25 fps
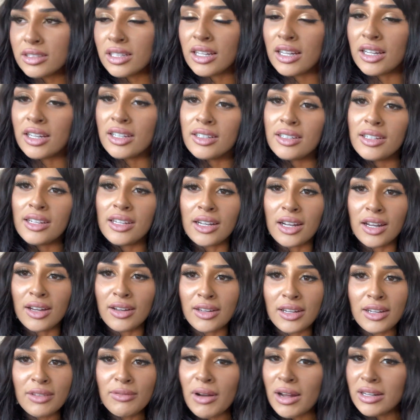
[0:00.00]
Like, you know,
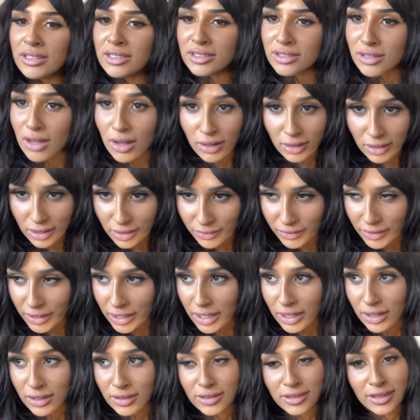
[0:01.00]
he watches all the
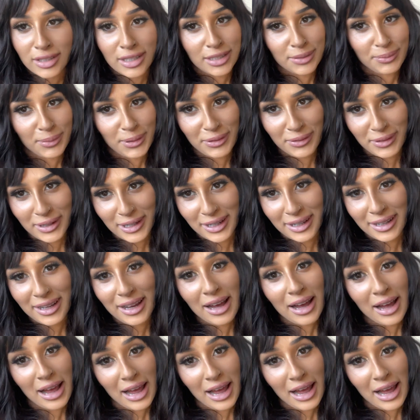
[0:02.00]
videos. Let's be real.